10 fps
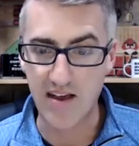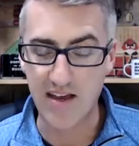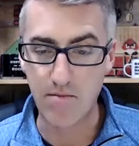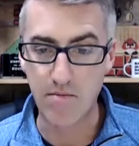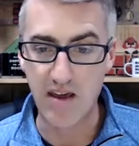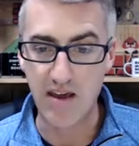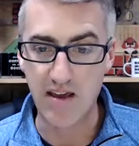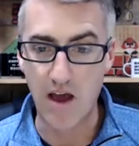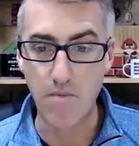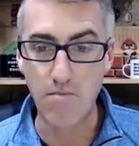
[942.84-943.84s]
can
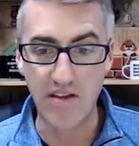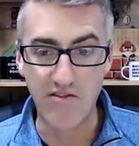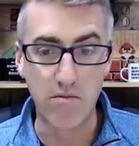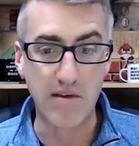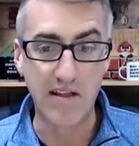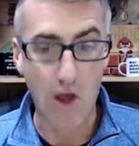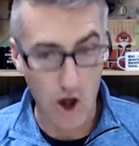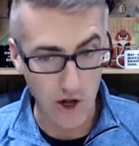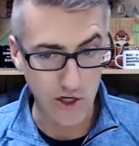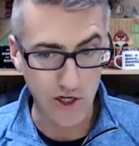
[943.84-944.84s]
be unbelievably
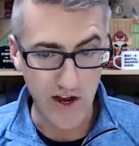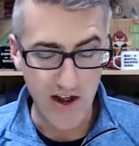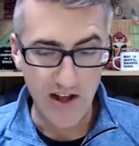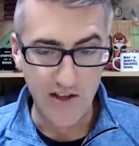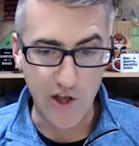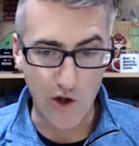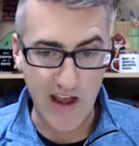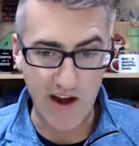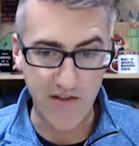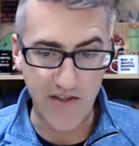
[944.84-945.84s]
large. So
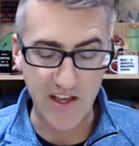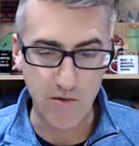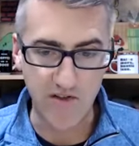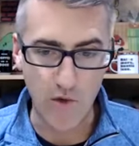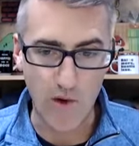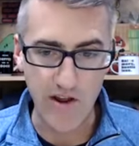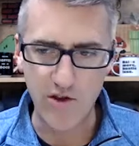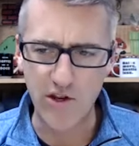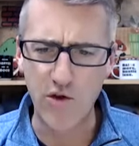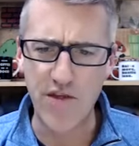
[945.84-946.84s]
Karen, thanks so much for what you
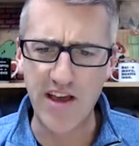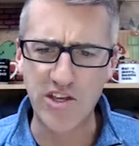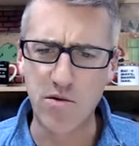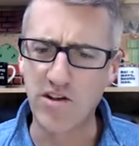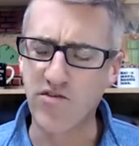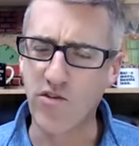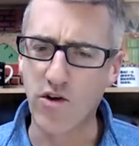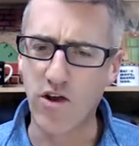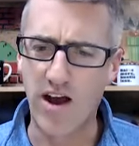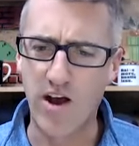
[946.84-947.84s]
do. Thanks so much for
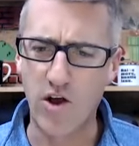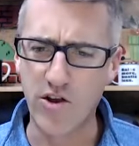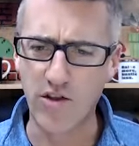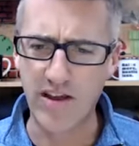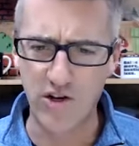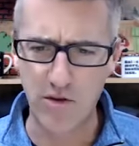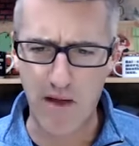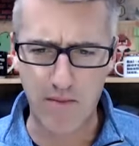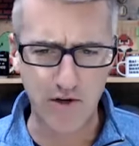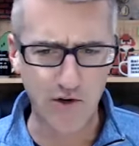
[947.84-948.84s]
all your leadership
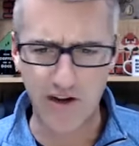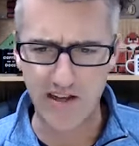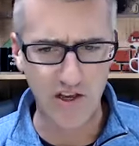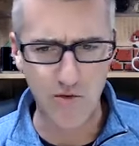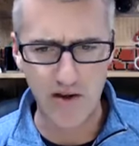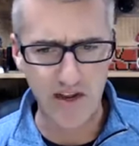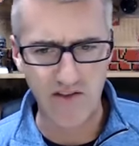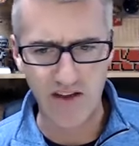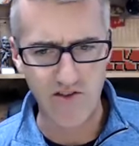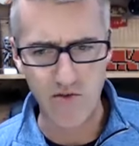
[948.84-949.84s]
opportunities that you've been
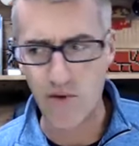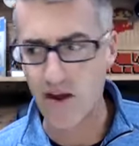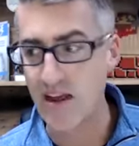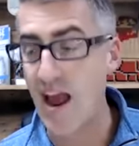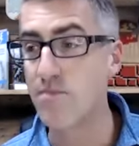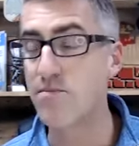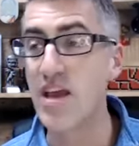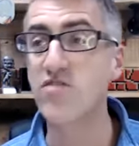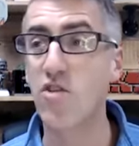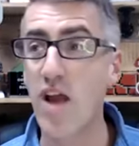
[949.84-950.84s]
giving everybody. And
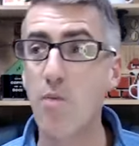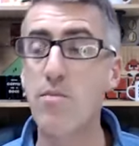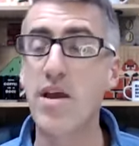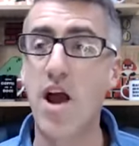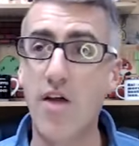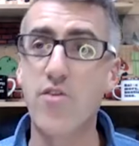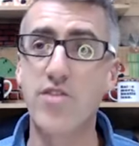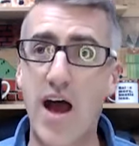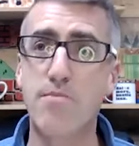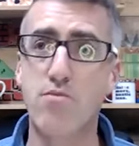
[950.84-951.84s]
thanks for helping other
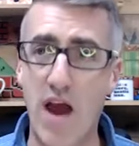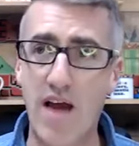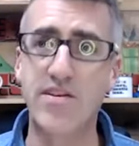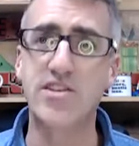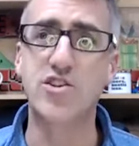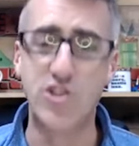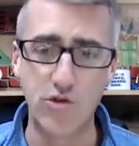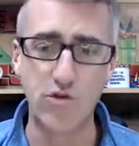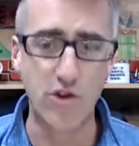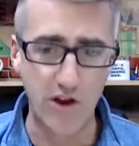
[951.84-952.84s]
nonprofits
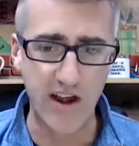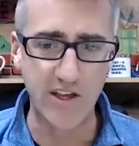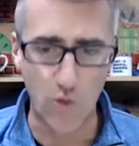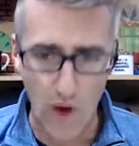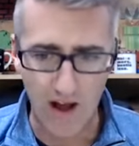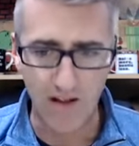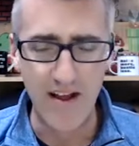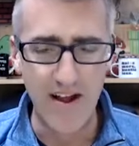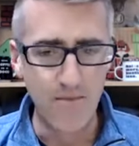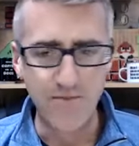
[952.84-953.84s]
do good as well.
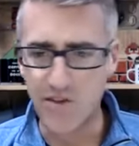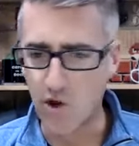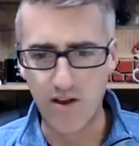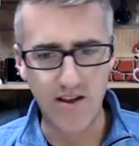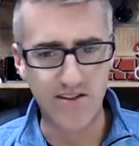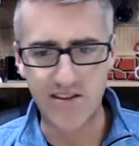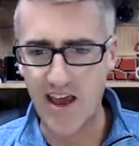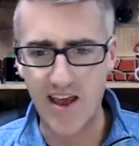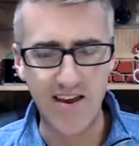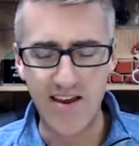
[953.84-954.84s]
So it's
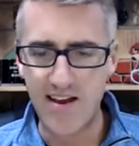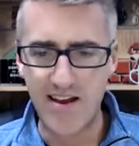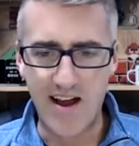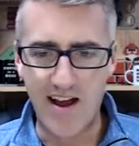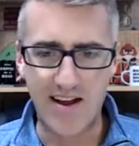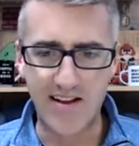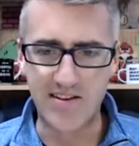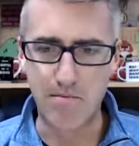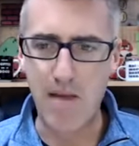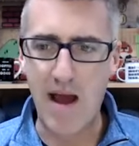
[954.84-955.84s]
a
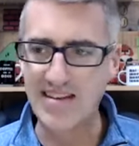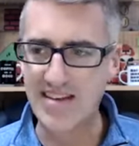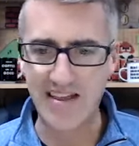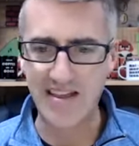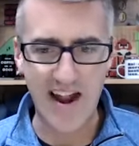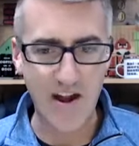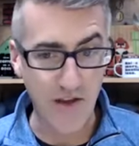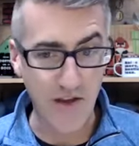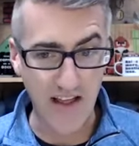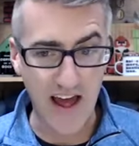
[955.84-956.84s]
mindset that I don't
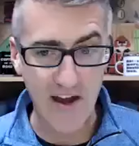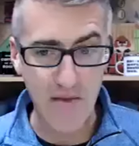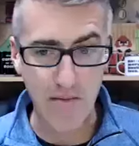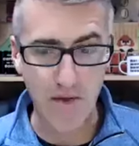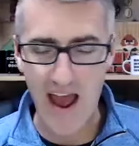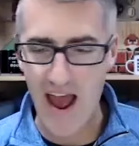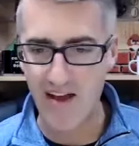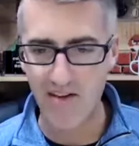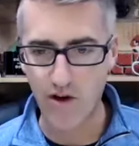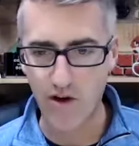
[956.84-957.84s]
think a lot of people
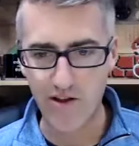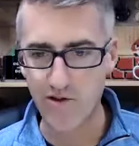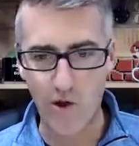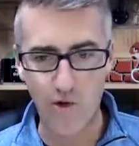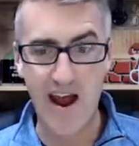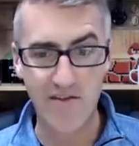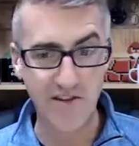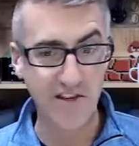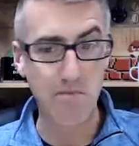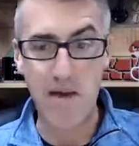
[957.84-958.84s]
have, where you don't have
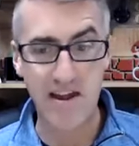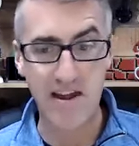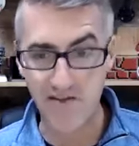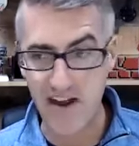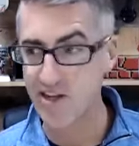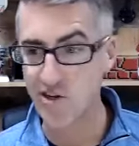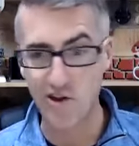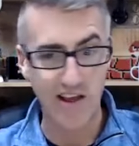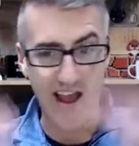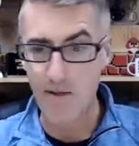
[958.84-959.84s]
this competitive nature.
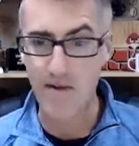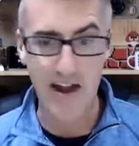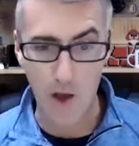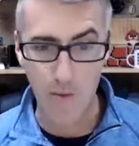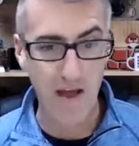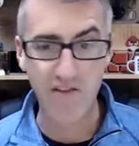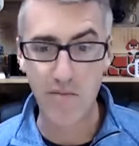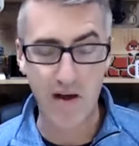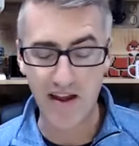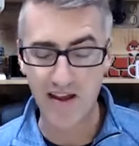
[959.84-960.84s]
You're like, I'm going to help
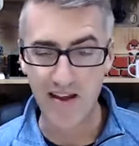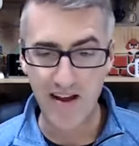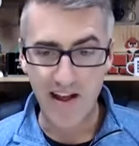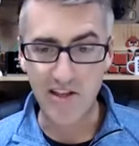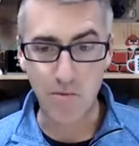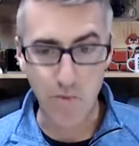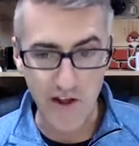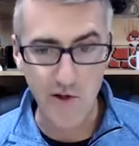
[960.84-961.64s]
everybody. That's a pretty